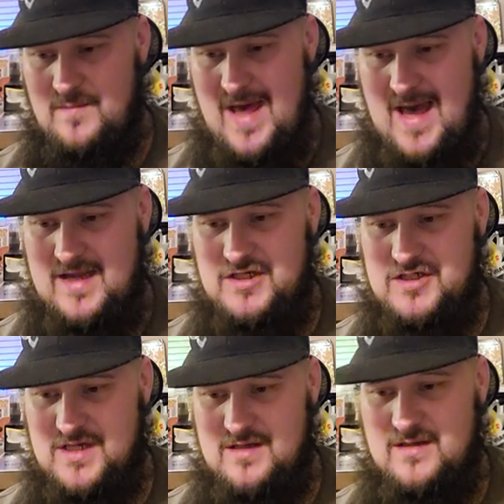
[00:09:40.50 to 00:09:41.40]

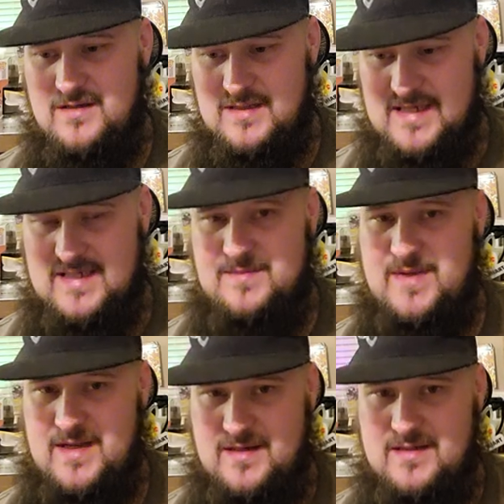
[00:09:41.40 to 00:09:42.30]
Packaging takes a
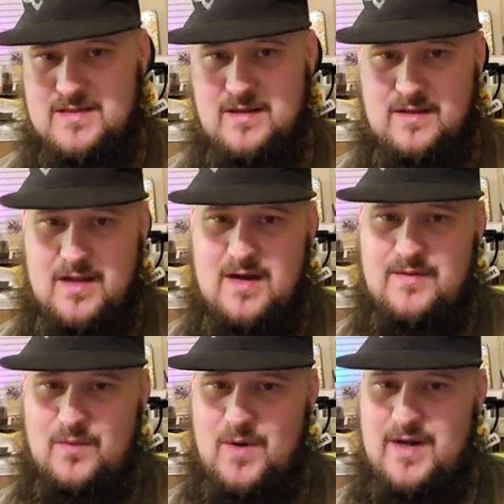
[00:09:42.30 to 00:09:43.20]
bit a lot
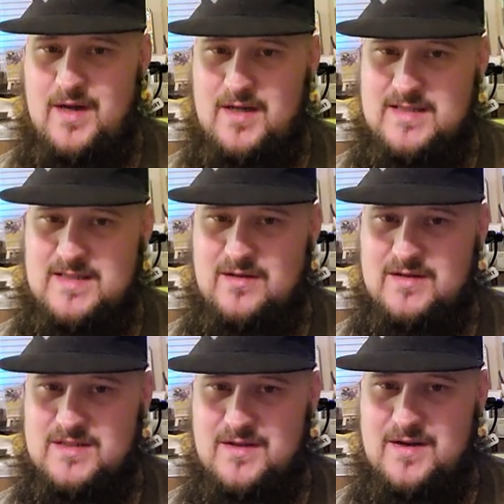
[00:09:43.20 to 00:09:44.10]
of the whatnot
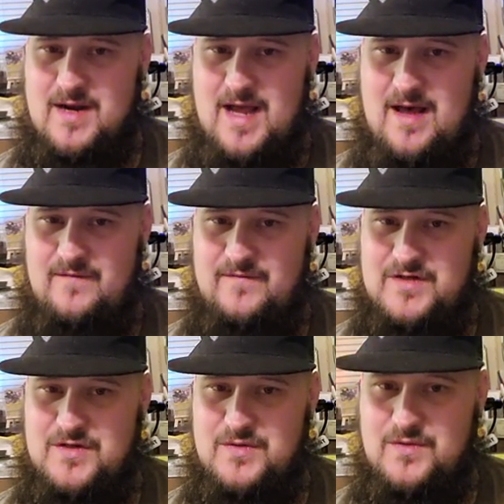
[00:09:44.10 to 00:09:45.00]
sellers on there have
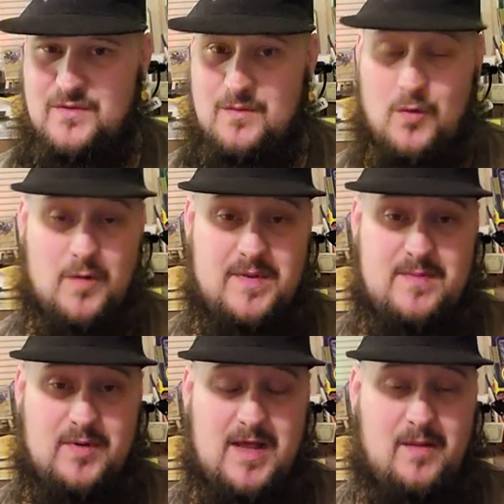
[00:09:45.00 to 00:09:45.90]
two or more
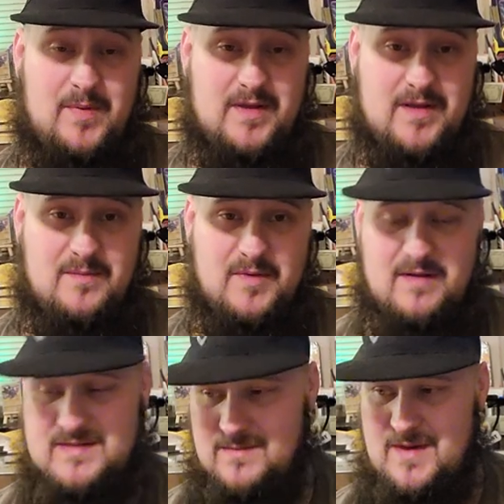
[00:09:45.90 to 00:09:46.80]
people helping them. They'll
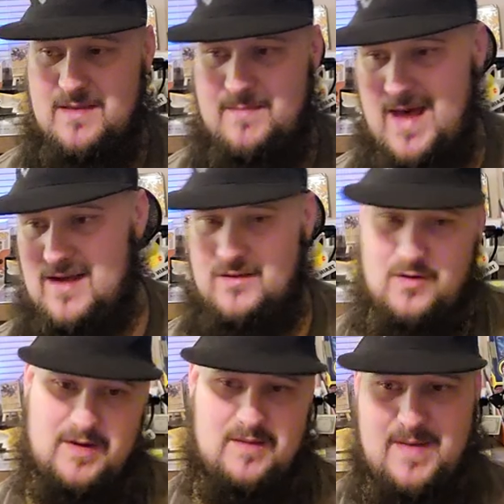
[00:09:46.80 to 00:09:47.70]
have somebody in the back
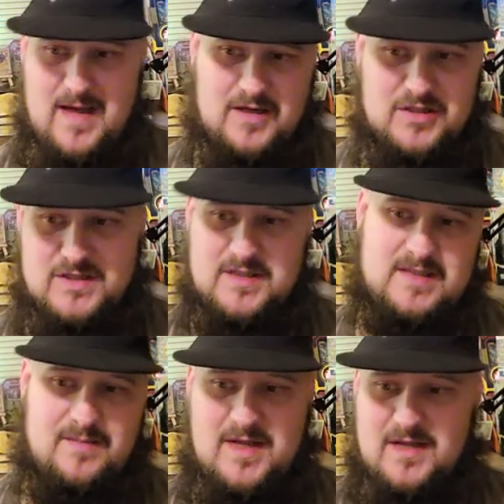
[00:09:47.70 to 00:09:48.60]
loading the packages
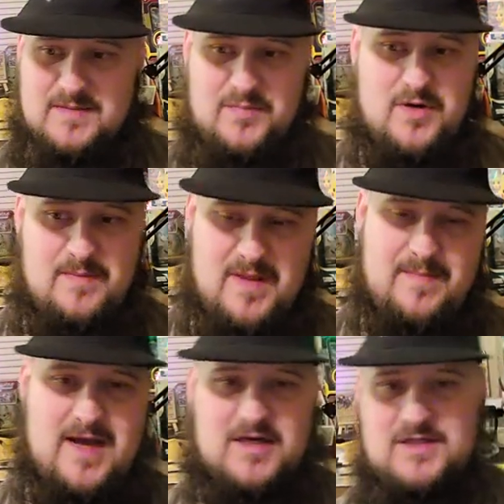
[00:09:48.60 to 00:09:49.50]
and somebody else putting them in the
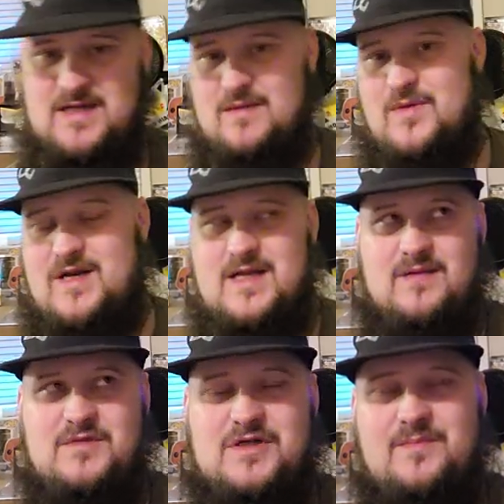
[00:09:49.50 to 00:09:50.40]
packages and getting ready to take
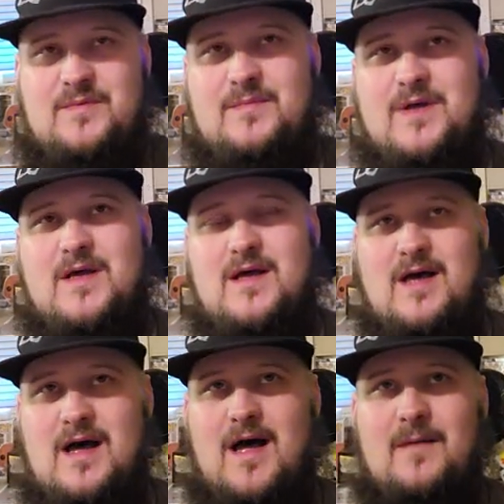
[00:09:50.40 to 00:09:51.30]
them and ship them.
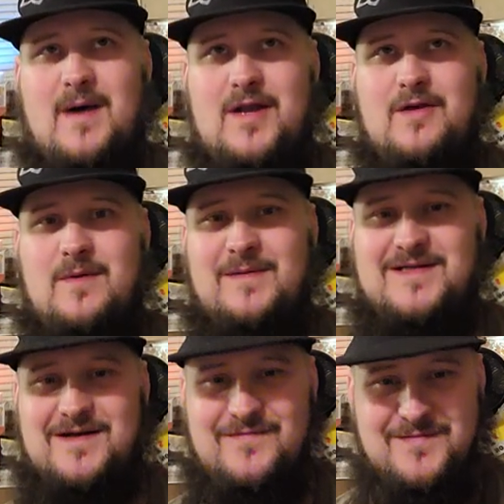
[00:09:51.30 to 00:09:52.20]
Um, I do it by
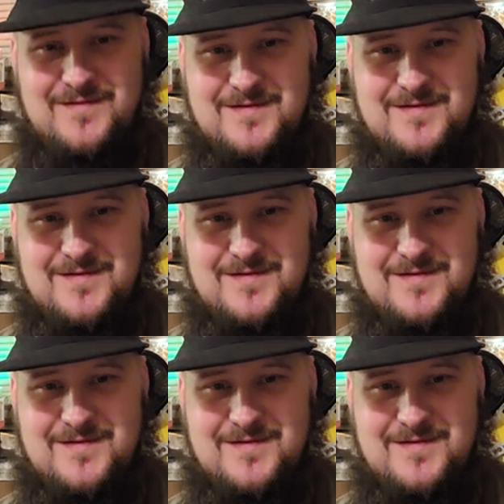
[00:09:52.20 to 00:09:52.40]
myself.